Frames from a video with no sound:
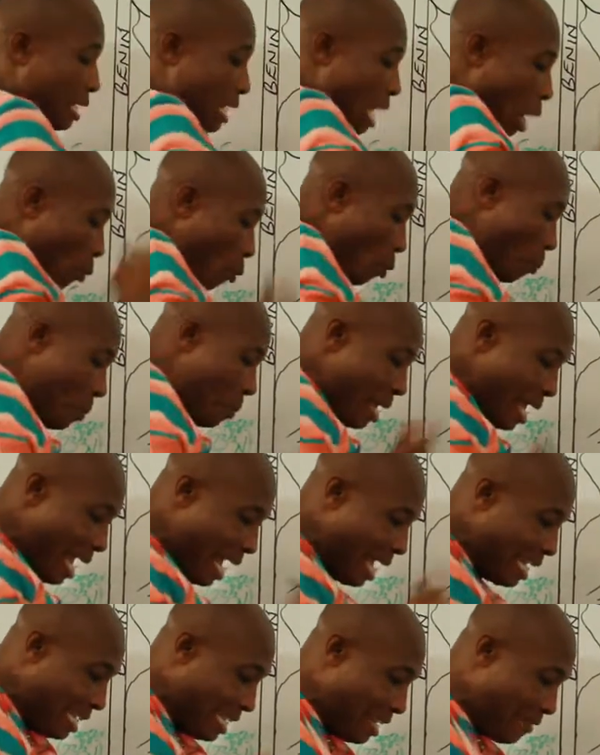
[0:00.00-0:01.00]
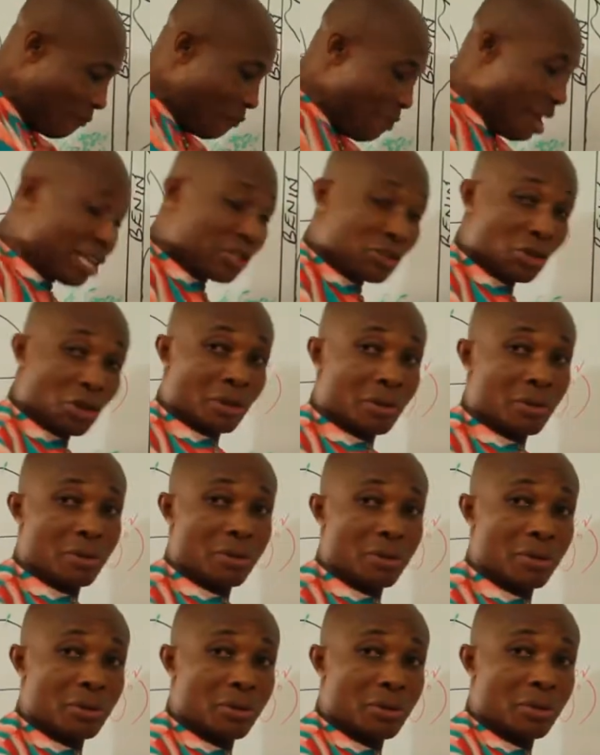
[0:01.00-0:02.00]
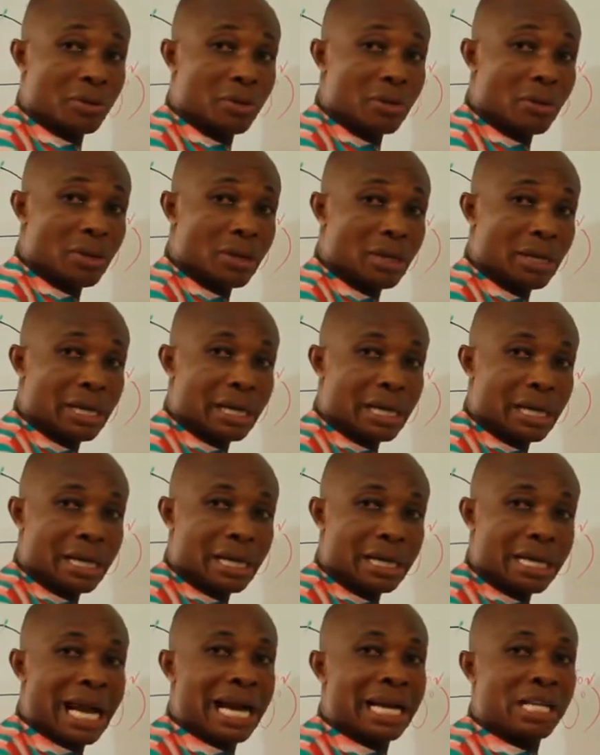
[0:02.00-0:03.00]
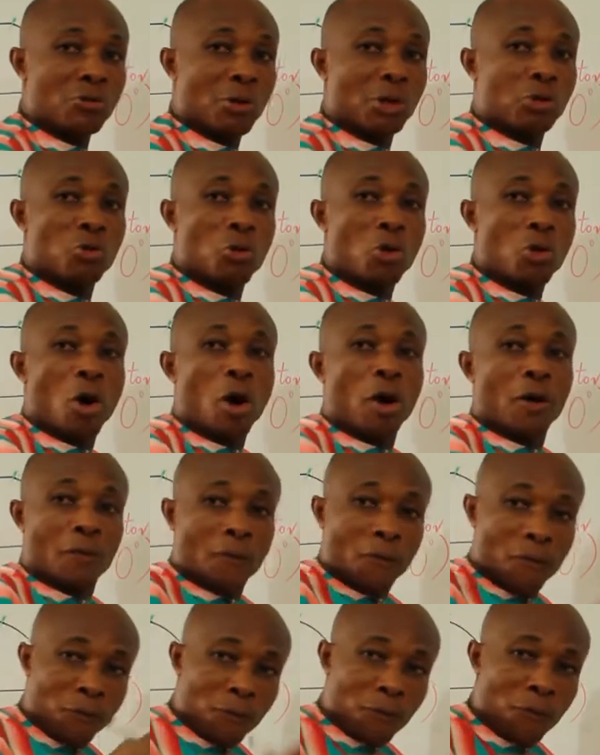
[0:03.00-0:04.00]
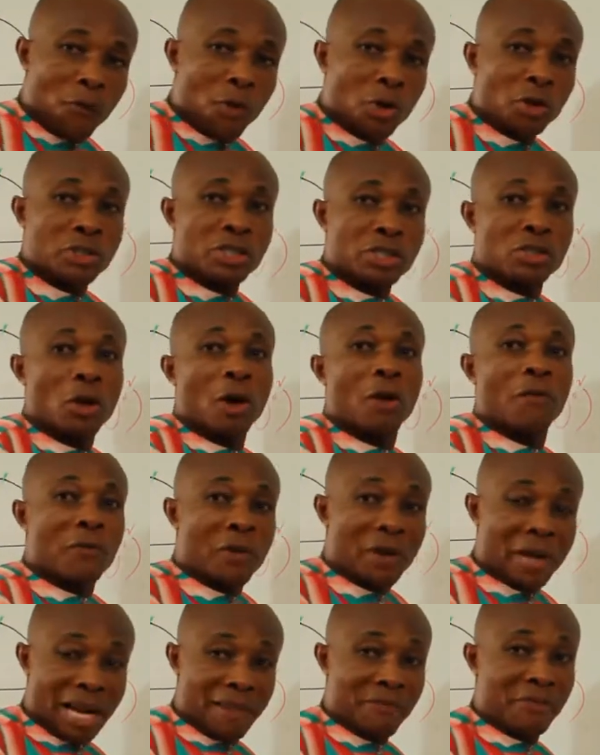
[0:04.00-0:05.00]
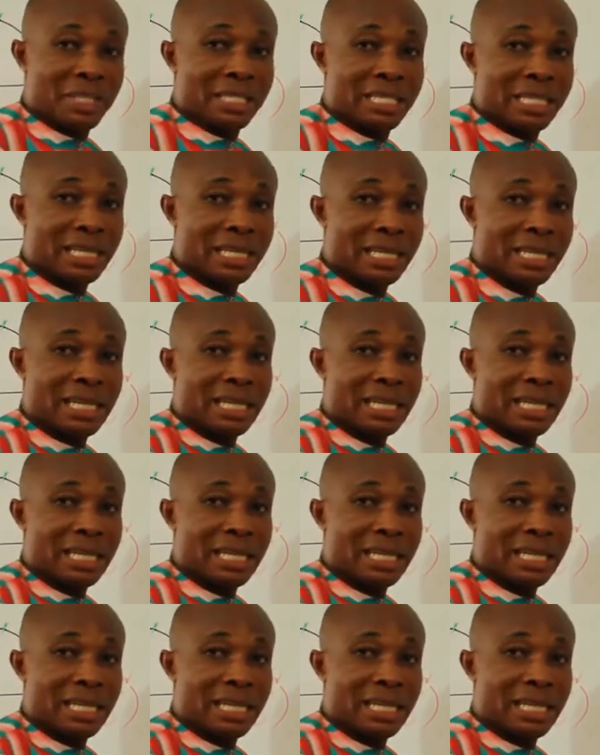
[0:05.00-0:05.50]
There will be a deflection There is what we call force of gravity